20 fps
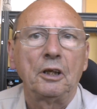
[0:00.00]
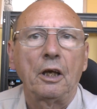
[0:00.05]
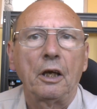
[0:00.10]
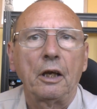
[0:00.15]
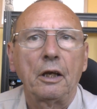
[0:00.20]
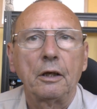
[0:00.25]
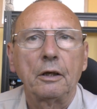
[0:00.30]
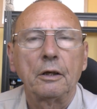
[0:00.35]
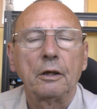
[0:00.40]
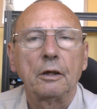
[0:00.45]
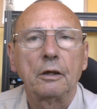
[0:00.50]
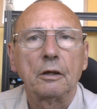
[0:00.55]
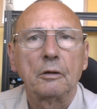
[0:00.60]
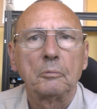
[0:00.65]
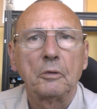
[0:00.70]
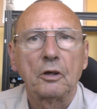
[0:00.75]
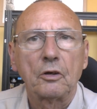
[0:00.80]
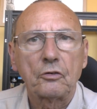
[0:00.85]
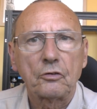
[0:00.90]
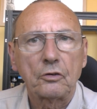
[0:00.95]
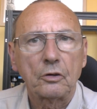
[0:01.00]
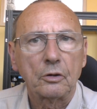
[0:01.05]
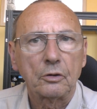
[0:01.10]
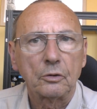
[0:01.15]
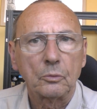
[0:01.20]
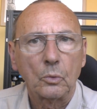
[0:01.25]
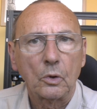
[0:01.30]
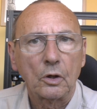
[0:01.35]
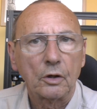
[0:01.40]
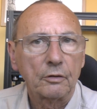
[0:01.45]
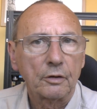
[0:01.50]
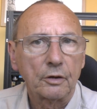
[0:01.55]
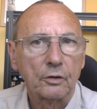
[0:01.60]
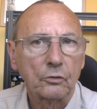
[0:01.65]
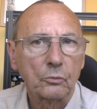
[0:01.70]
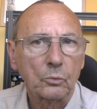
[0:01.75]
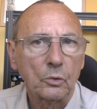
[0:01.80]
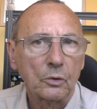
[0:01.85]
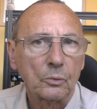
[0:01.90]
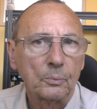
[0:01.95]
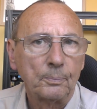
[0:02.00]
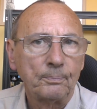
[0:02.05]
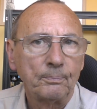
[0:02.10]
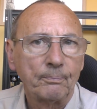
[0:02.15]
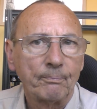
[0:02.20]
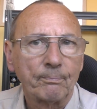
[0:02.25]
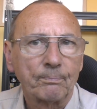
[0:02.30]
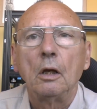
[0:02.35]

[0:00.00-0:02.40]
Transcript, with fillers: and uh, made a start on the wiring as well.